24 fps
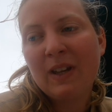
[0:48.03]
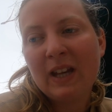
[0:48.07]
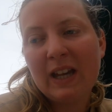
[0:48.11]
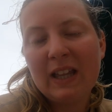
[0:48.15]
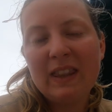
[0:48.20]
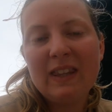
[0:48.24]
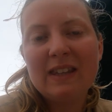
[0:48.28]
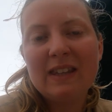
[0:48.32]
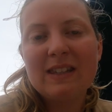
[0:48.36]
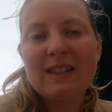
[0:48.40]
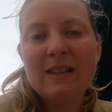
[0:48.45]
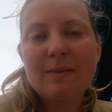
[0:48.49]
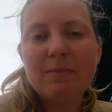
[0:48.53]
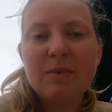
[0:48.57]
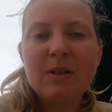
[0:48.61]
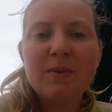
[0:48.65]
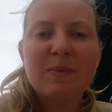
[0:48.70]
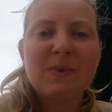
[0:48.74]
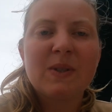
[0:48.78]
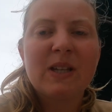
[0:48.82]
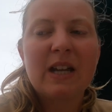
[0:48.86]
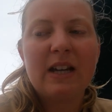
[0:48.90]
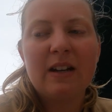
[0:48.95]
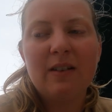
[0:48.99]
And the
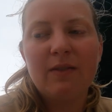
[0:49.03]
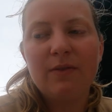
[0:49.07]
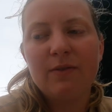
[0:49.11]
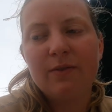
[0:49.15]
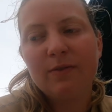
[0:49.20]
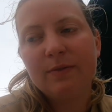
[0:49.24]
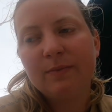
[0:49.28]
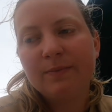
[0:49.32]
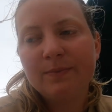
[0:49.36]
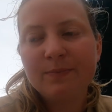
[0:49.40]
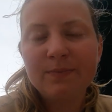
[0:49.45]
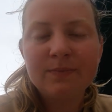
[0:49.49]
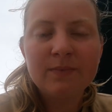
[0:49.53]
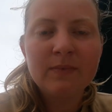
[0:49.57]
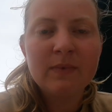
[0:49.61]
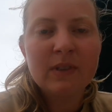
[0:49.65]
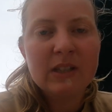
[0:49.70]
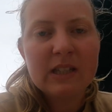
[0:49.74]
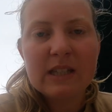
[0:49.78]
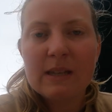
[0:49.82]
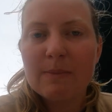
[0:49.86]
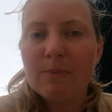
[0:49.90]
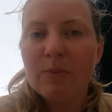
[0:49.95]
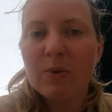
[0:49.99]
symptoms kind of
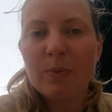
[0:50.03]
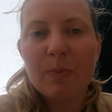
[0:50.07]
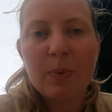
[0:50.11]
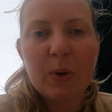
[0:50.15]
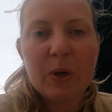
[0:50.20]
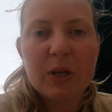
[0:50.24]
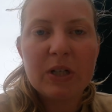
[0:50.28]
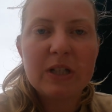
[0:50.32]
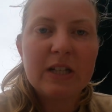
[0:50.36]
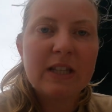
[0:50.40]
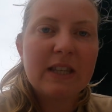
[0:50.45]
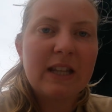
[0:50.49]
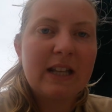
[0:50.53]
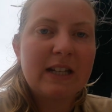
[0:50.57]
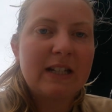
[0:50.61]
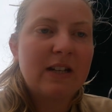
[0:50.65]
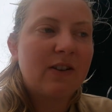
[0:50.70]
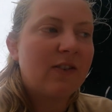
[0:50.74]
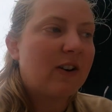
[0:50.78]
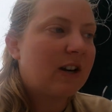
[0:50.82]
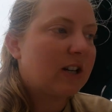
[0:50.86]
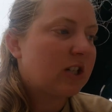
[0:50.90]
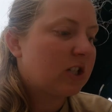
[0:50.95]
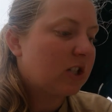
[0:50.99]
seem to point in that
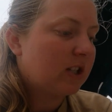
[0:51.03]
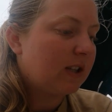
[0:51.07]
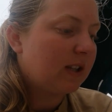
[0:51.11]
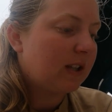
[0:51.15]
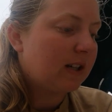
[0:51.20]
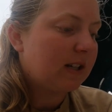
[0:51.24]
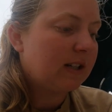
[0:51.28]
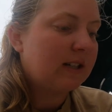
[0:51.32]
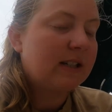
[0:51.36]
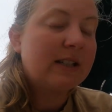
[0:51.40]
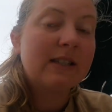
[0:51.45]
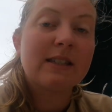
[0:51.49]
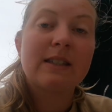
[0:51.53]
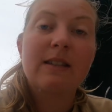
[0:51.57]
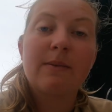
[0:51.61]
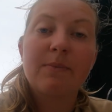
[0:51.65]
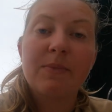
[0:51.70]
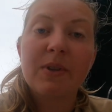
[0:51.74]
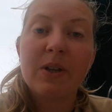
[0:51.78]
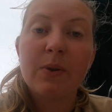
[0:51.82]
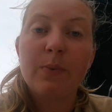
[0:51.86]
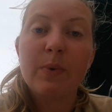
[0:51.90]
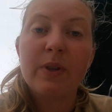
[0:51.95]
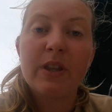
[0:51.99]
direction, that it is
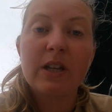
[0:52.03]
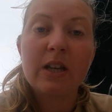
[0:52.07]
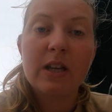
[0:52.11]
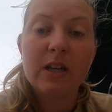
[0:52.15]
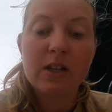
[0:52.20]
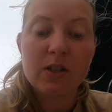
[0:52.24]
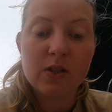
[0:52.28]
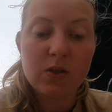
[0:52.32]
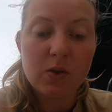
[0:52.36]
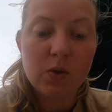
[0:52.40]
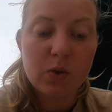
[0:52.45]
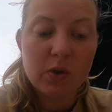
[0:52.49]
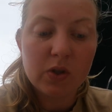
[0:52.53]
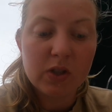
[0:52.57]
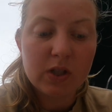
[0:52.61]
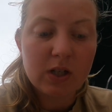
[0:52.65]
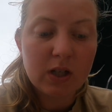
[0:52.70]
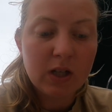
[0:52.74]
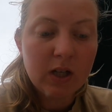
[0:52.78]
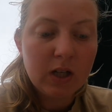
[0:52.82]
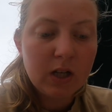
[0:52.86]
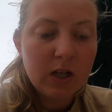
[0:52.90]
something with the exhaust.